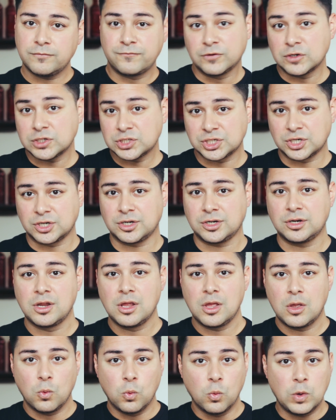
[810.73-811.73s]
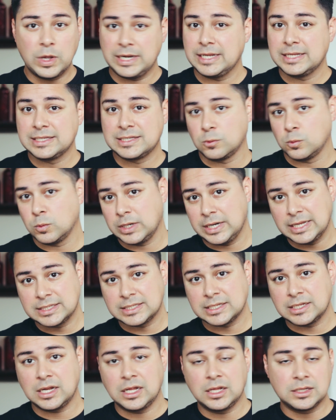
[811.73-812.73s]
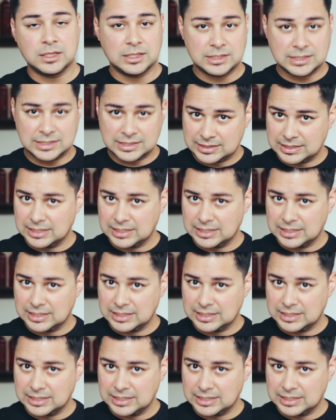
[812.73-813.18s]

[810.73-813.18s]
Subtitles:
for sure what is and what isn't